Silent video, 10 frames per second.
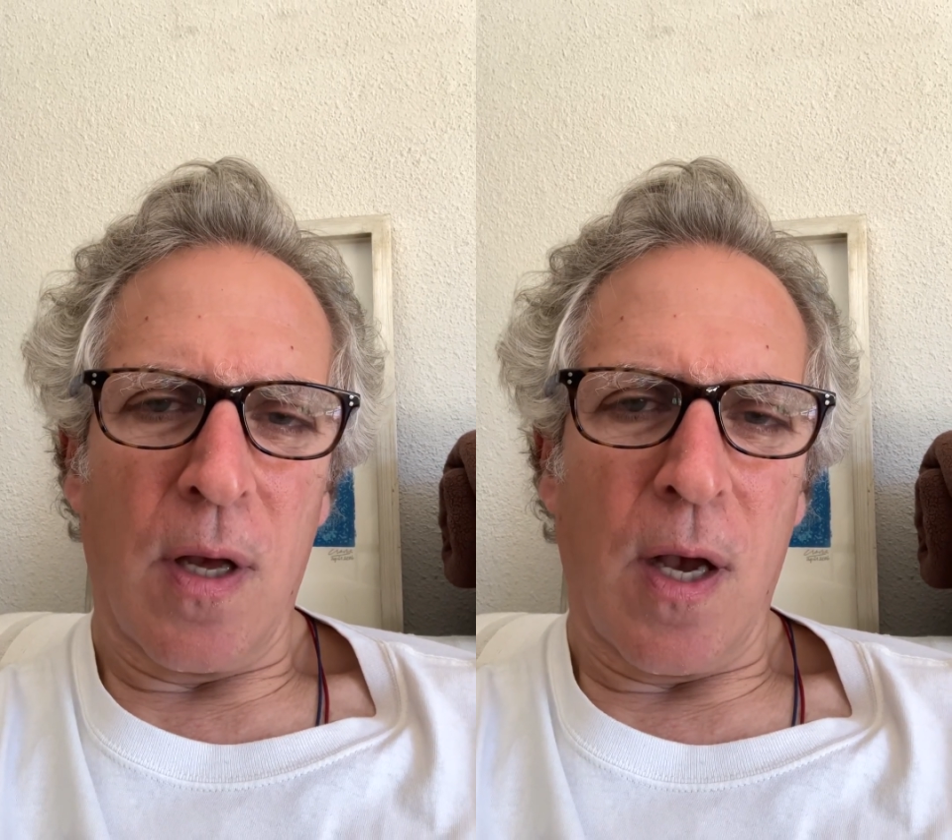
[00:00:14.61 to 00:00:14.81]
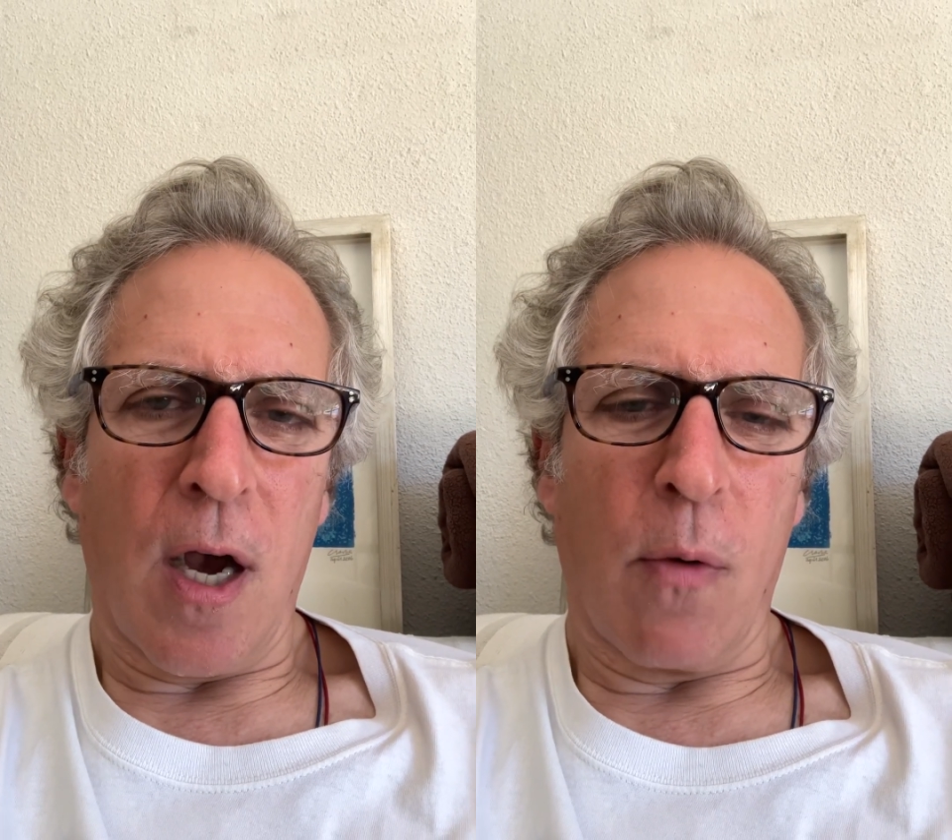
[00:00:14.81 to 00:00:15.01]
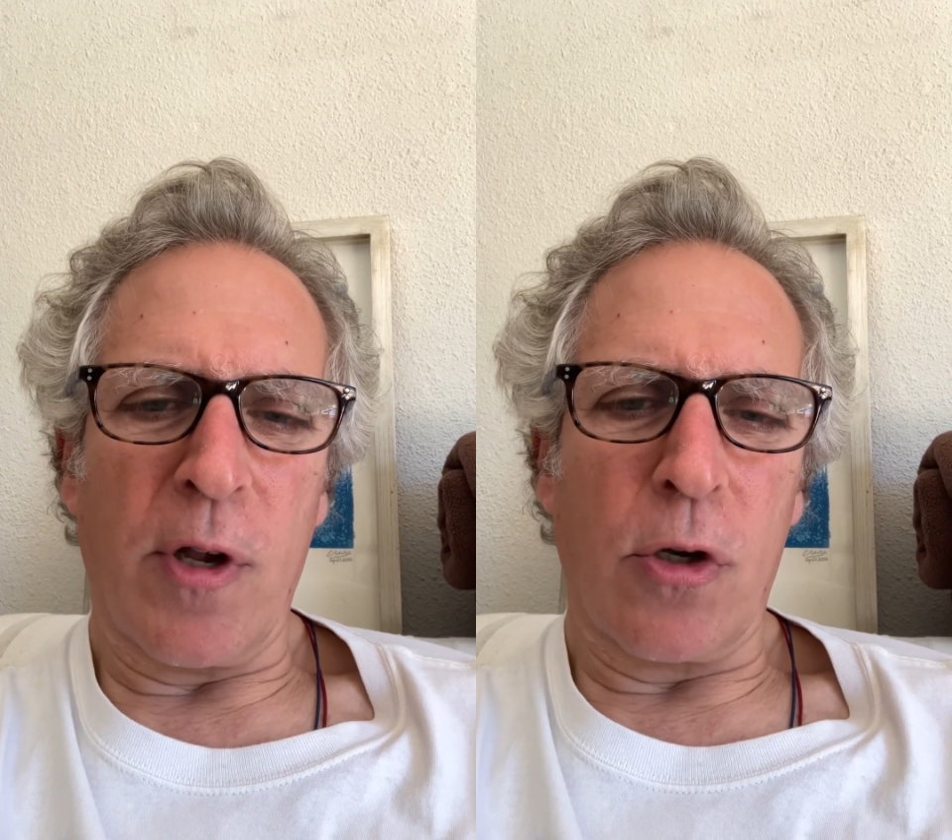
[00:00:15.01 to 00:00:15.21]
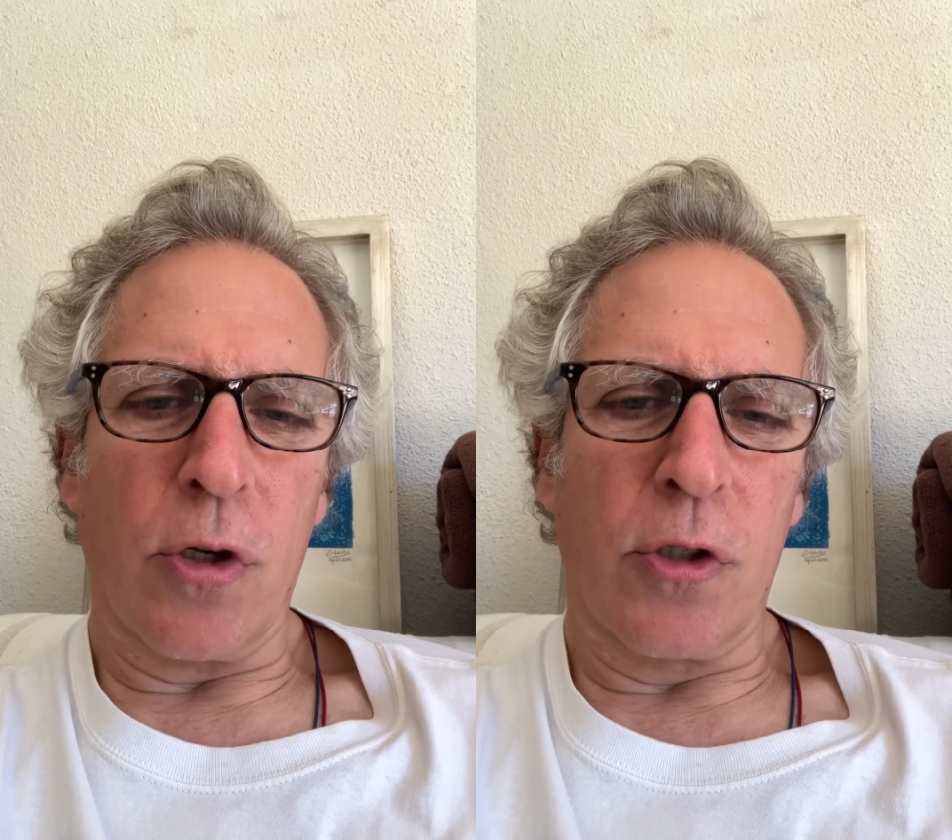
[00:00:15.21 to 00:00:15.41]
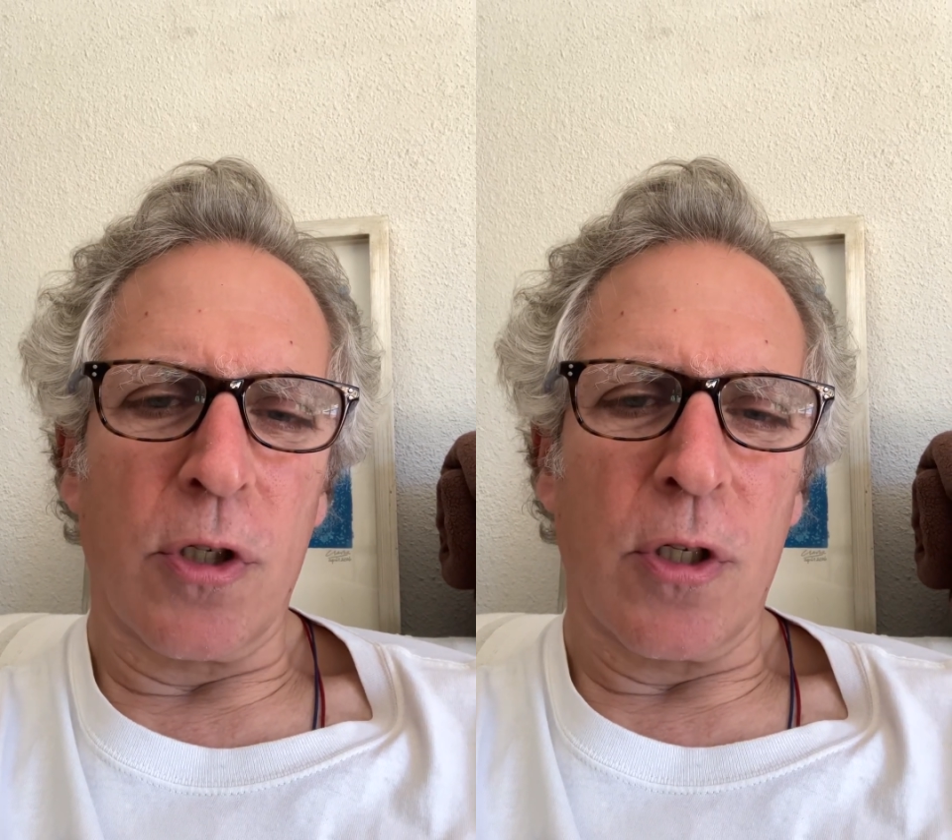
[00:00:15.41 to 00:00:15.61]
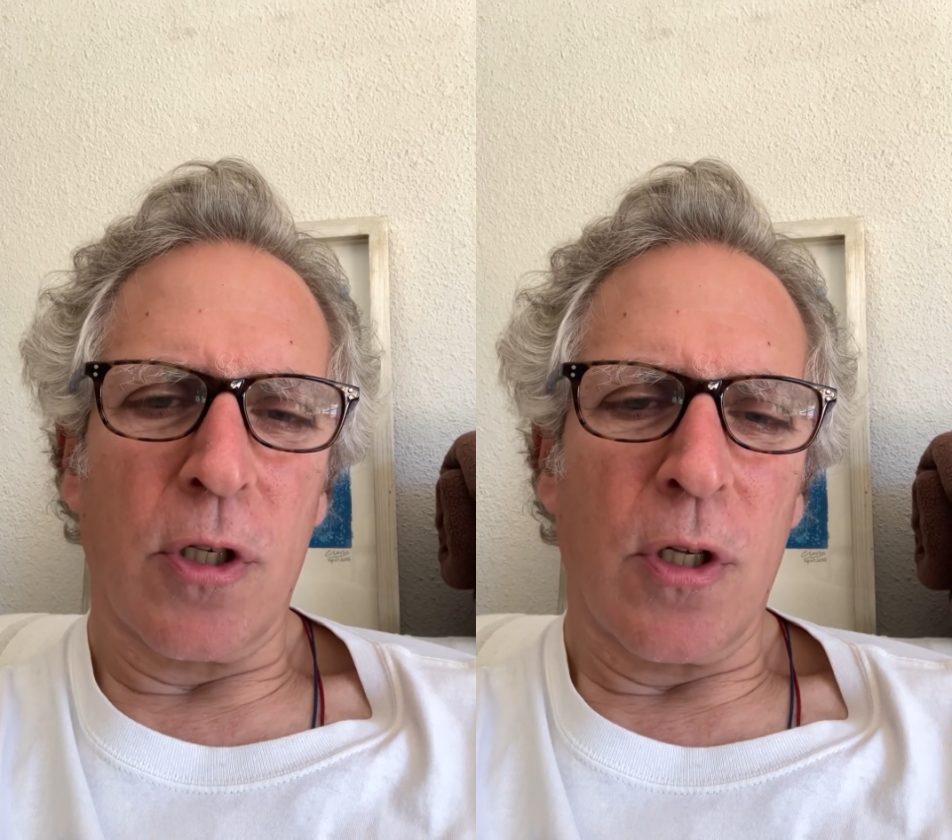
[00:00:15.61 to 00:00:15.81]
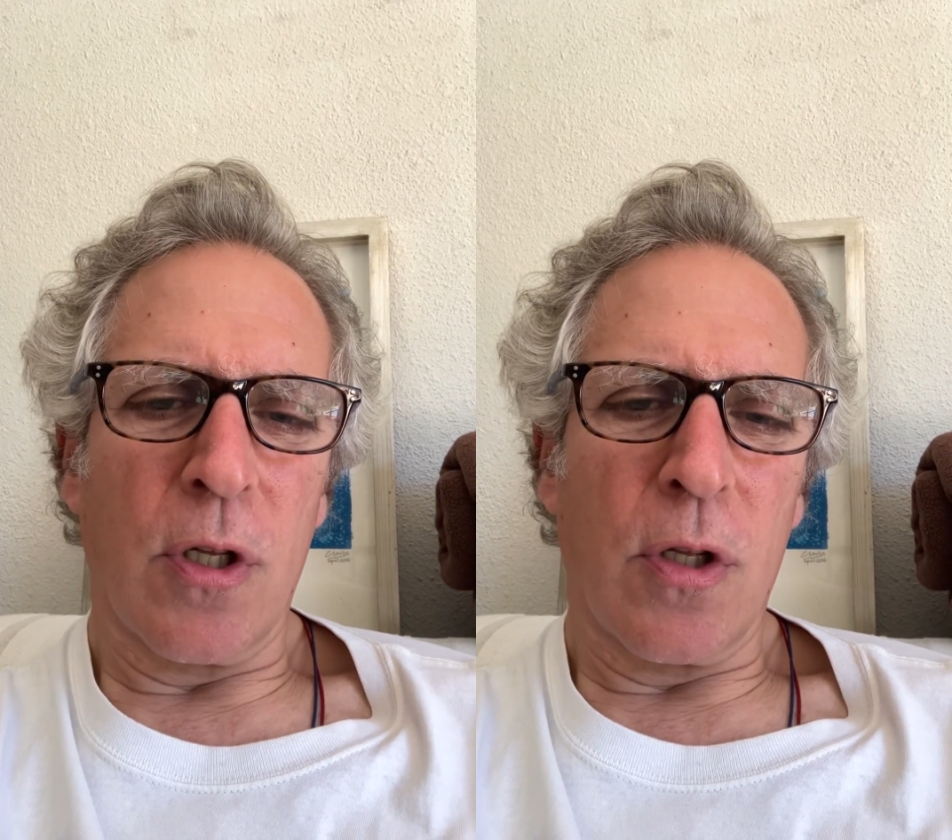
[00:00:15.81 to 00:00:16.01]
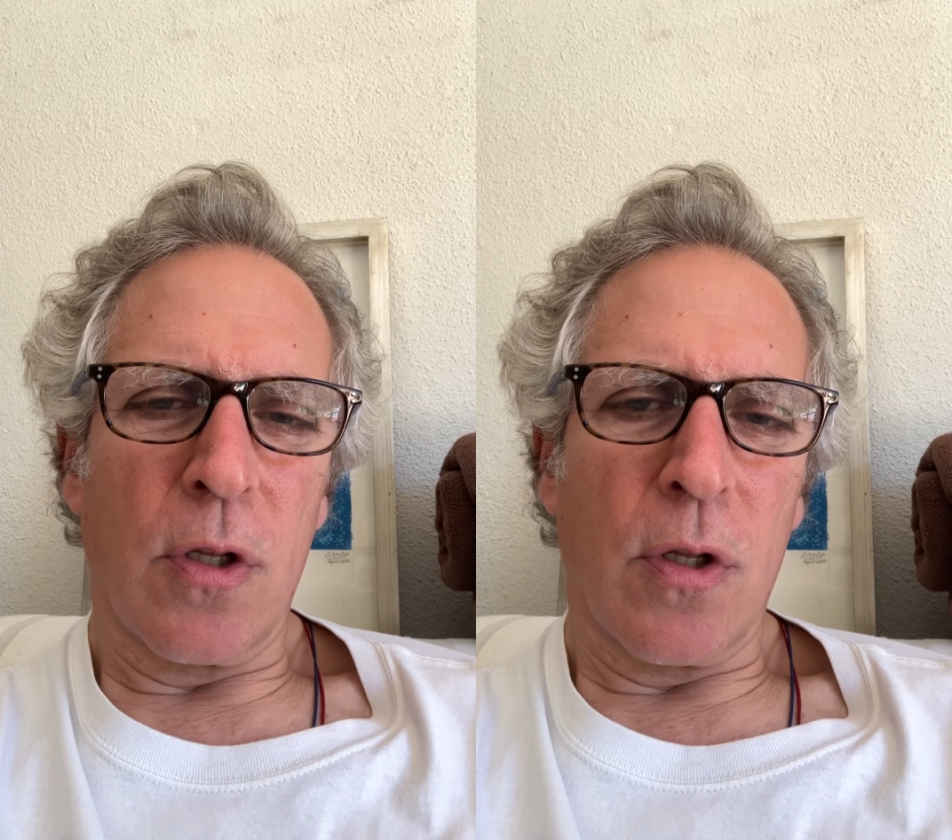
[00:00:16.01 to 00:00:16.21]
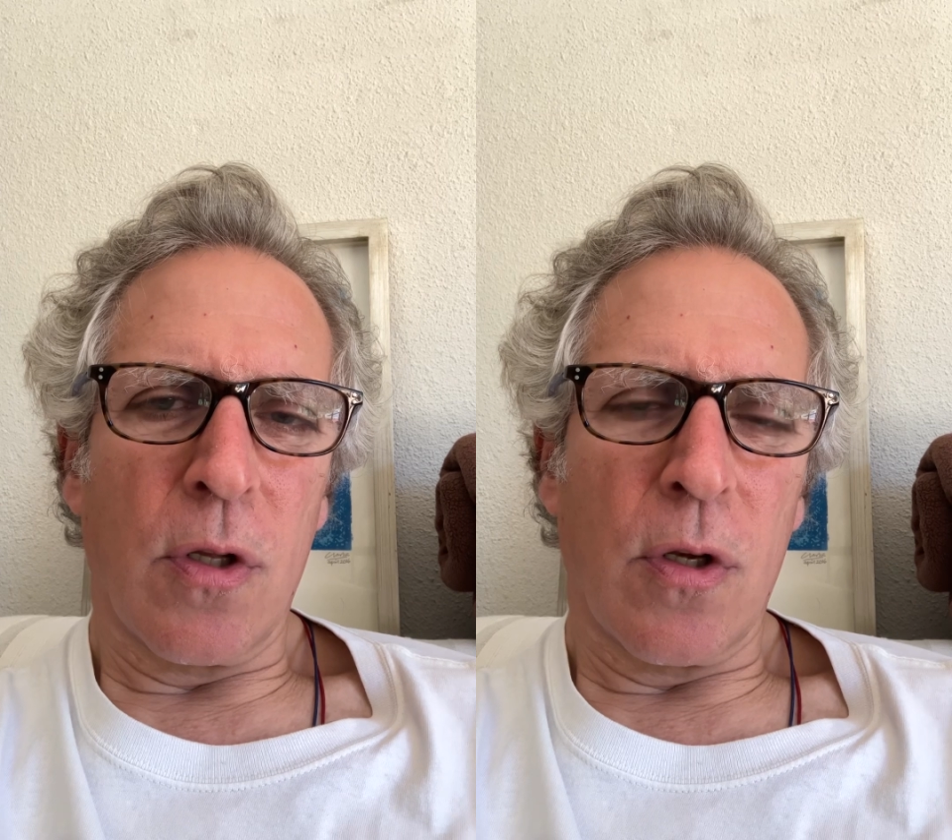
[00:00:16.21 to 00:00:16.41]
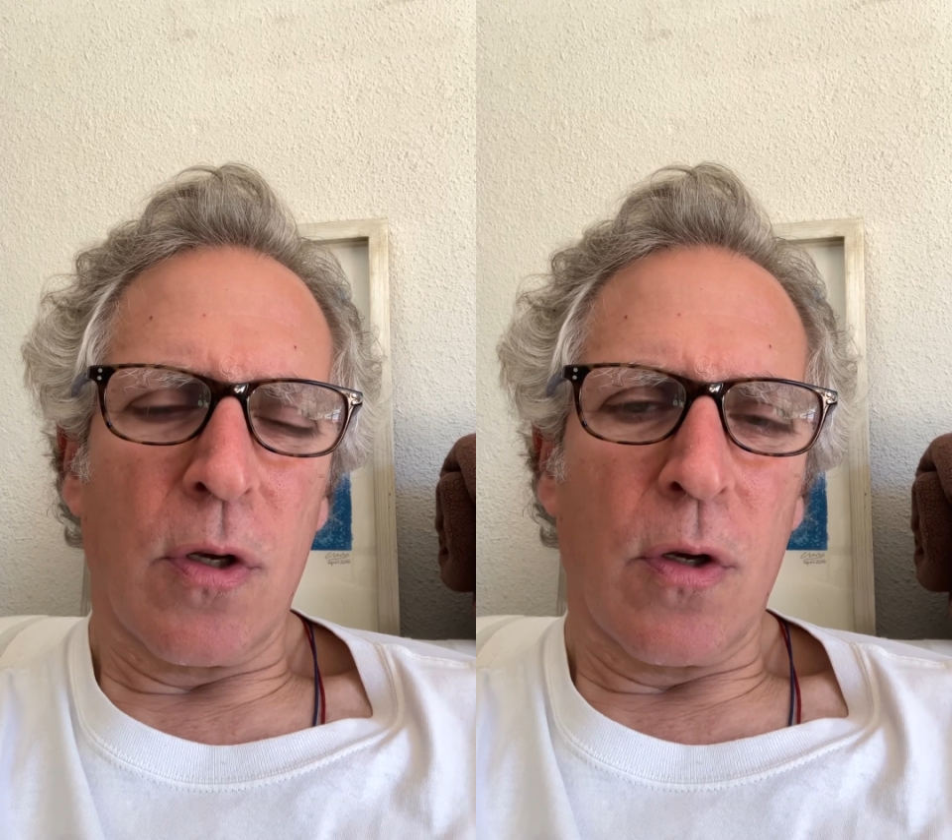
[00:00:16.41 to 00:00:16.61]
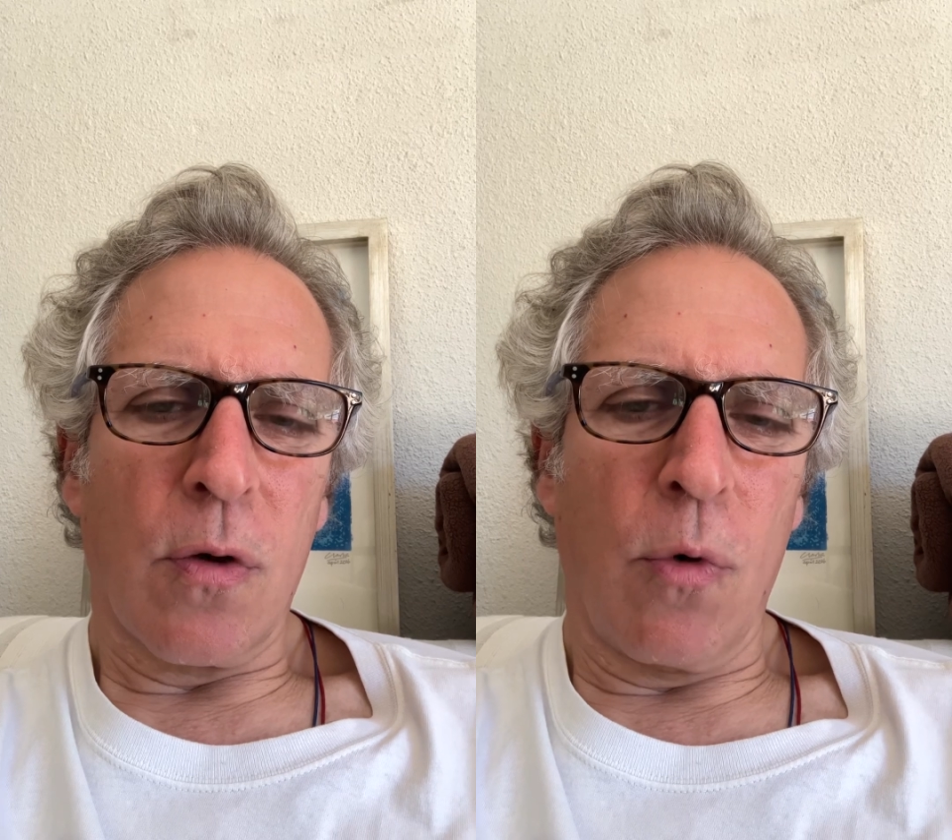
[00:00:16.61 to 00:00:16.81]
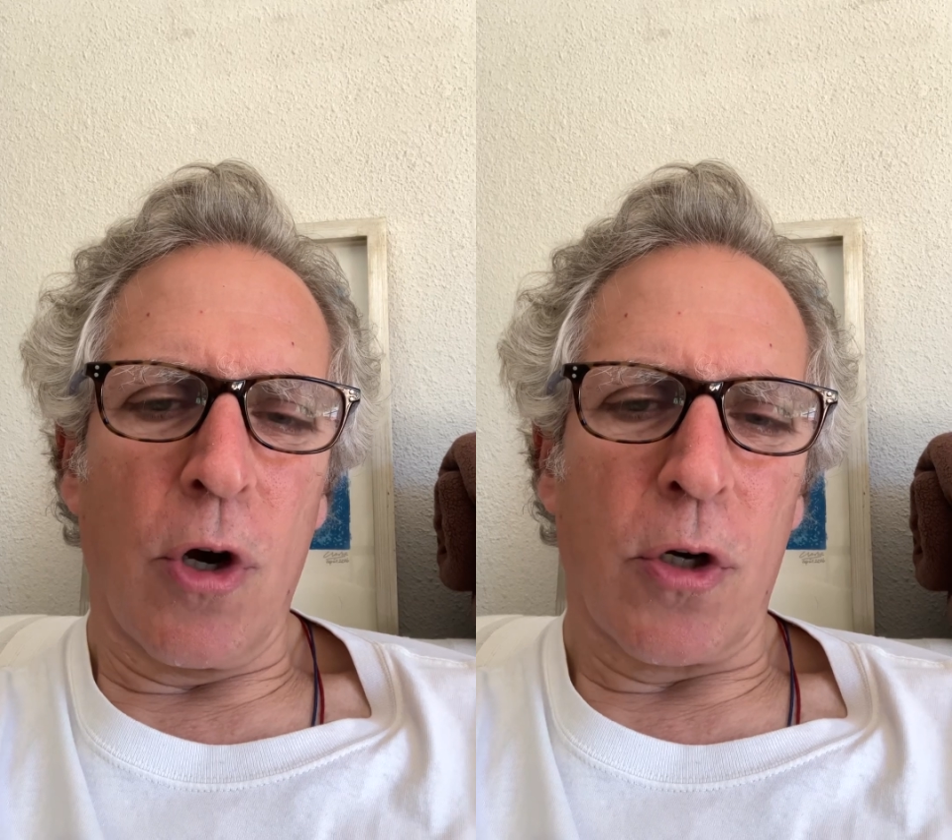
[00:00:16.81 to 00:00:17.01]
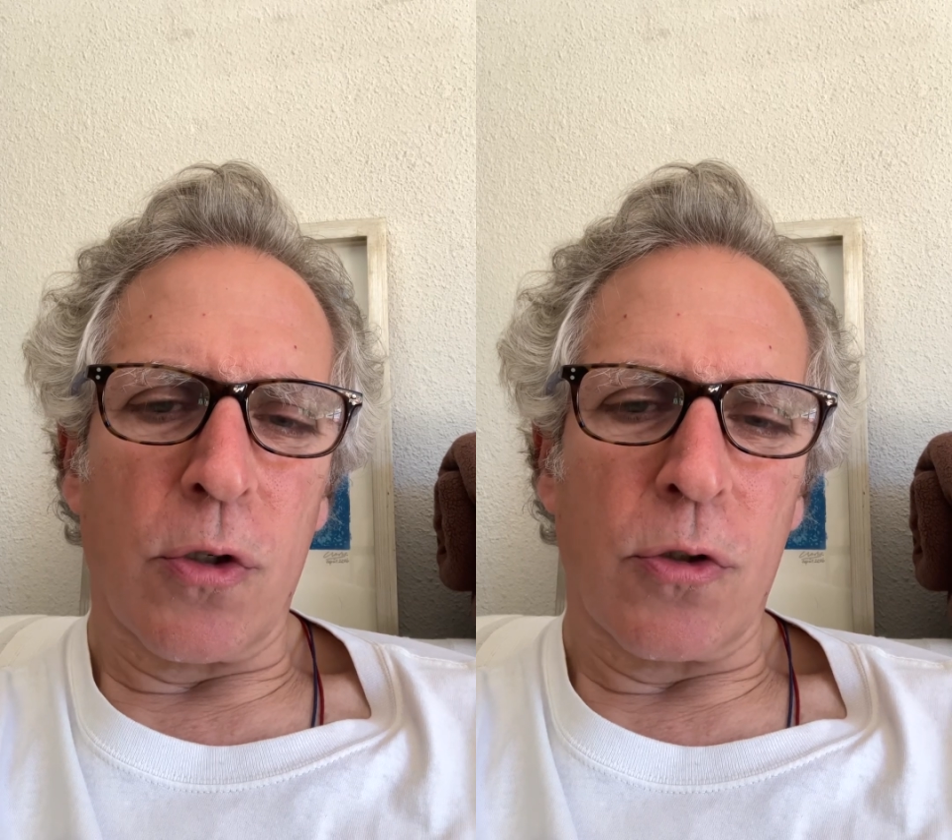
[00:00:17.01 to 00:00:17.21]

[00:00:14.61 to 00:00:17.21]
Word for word: how we could work